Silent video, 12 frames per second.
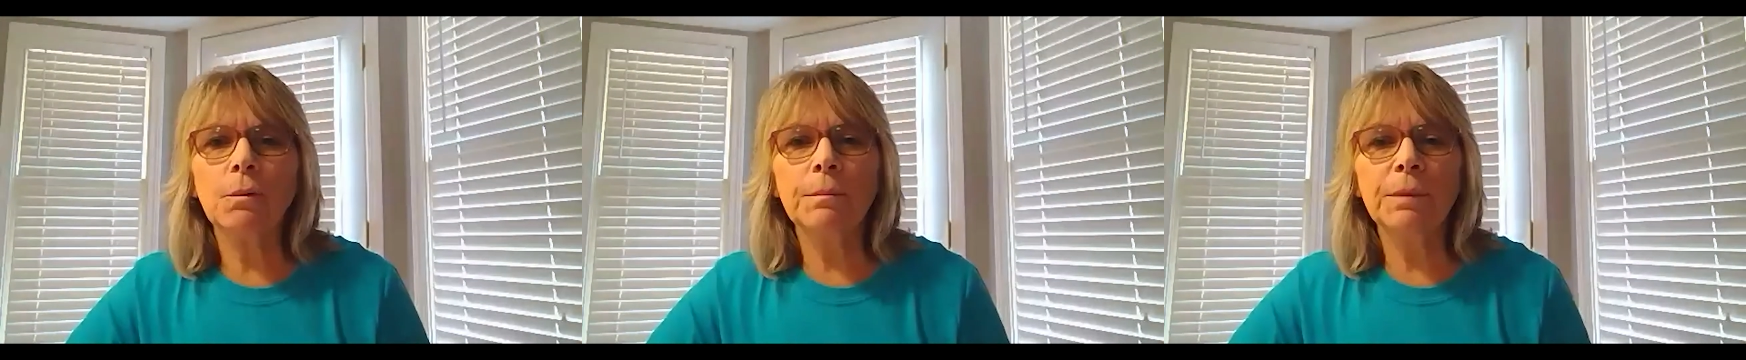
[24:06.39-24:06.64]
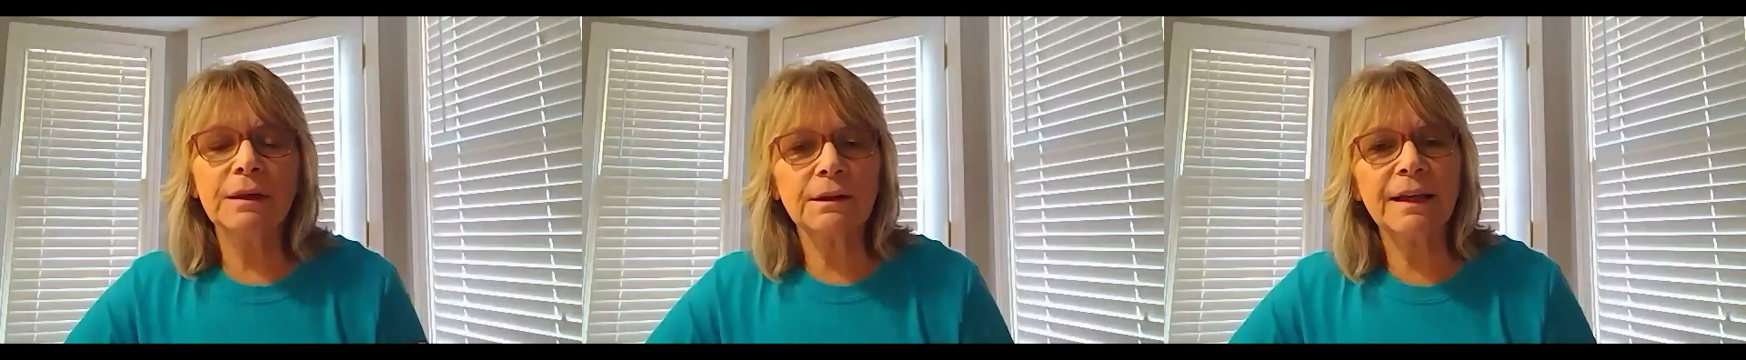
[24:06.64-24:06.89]

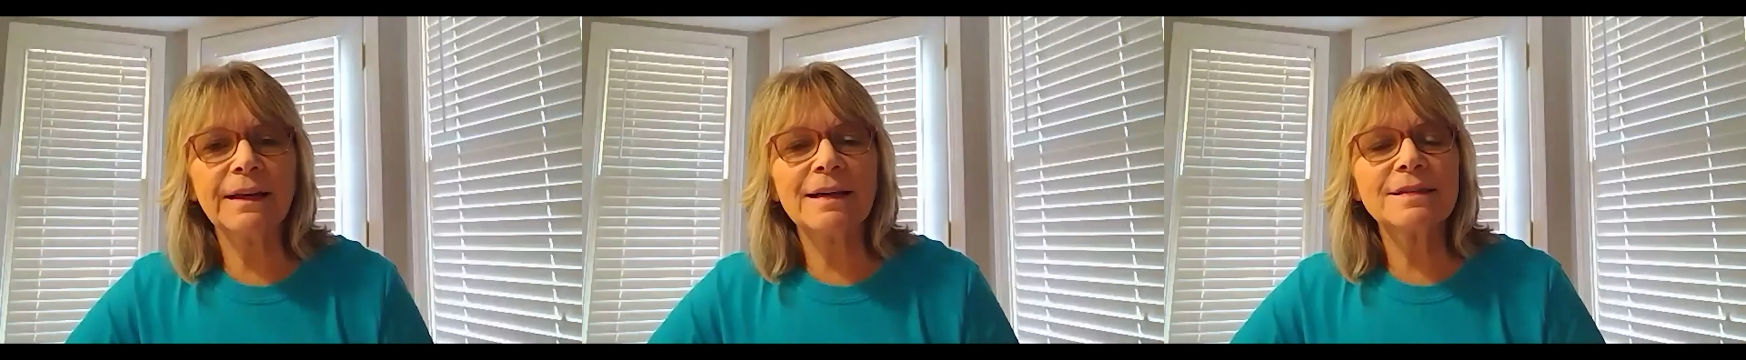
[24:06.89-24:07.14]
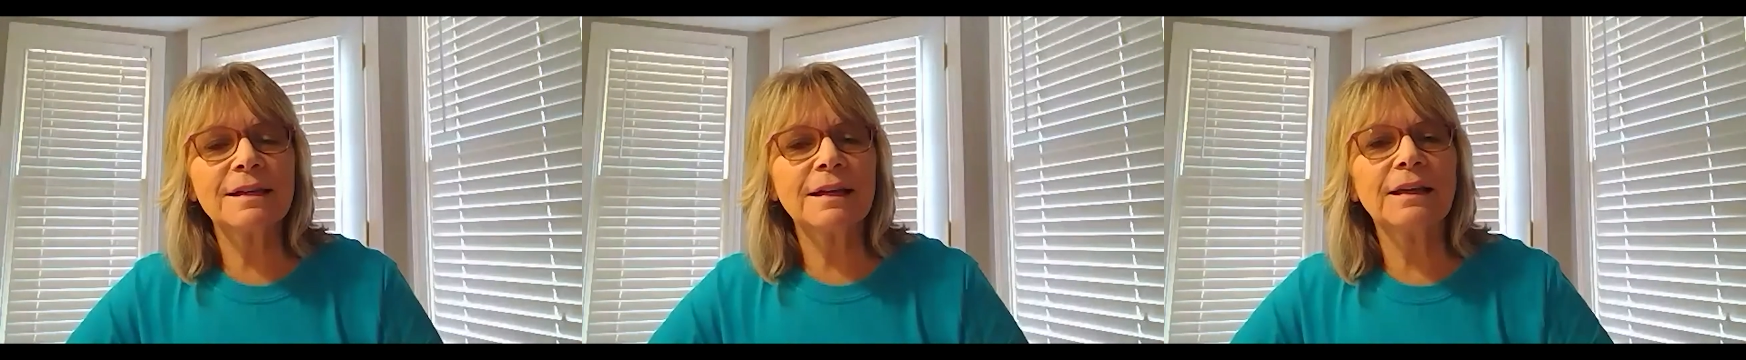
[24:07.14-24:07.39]
But like I
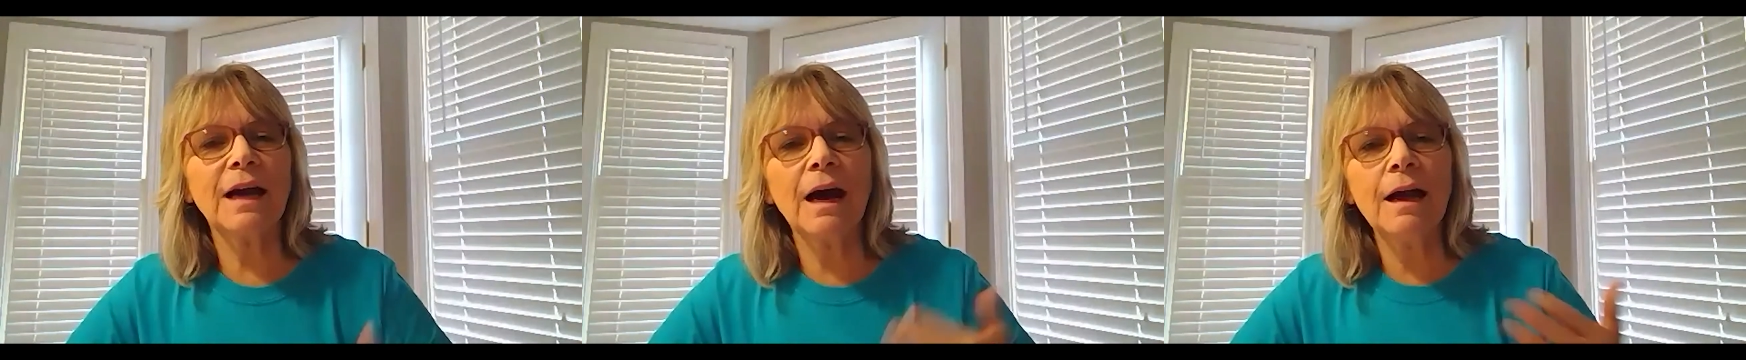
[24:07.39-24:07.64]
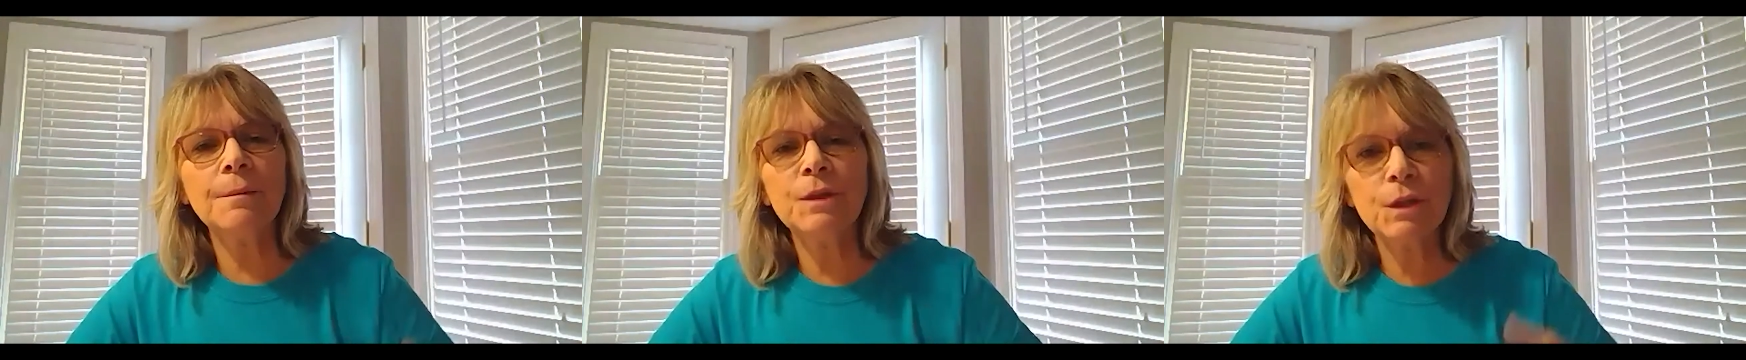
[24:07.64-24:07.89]
said,
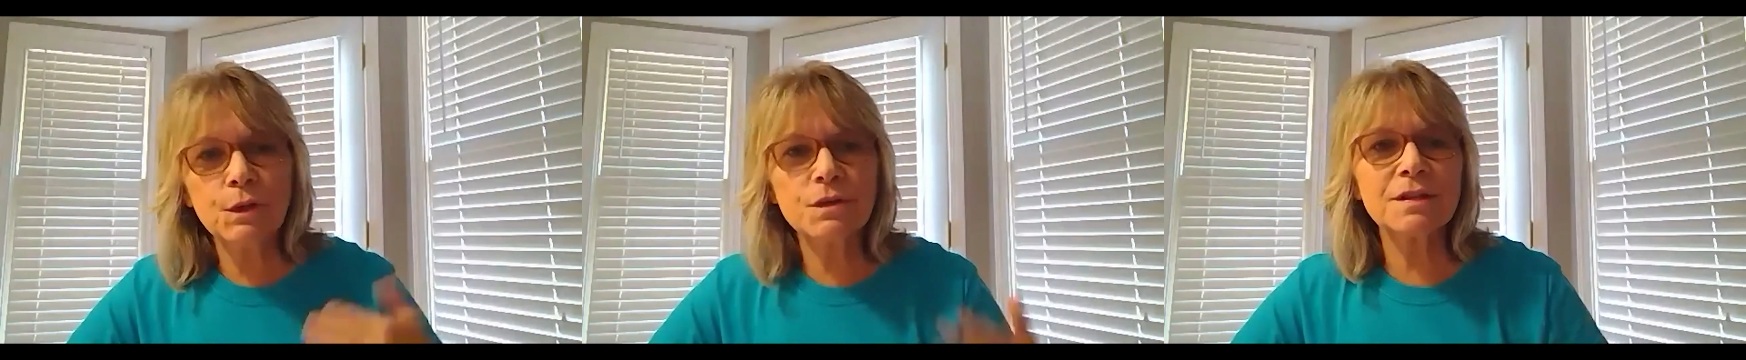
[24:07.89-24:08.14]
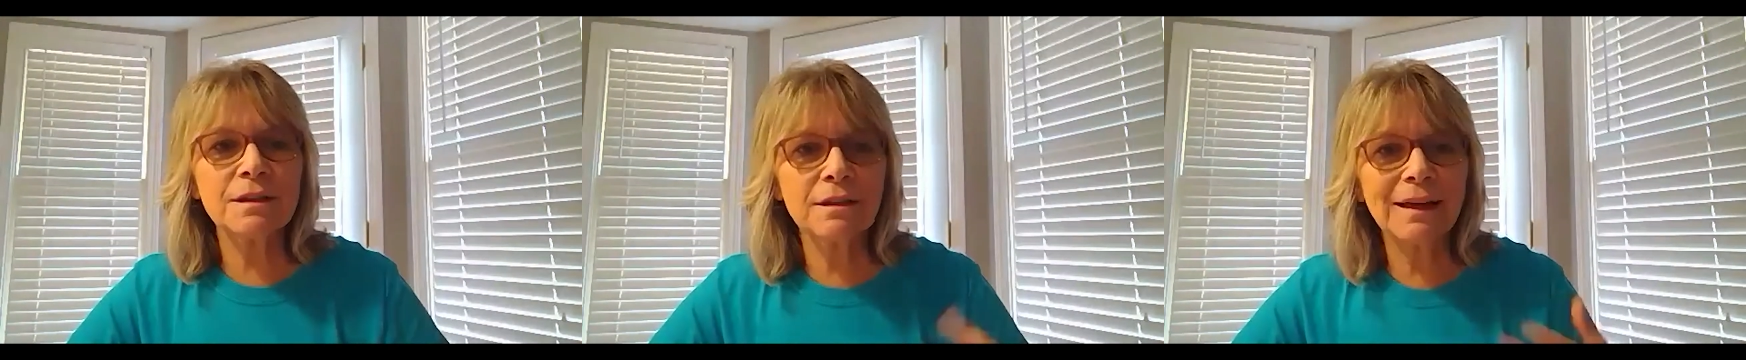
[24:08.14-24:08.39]
I'm using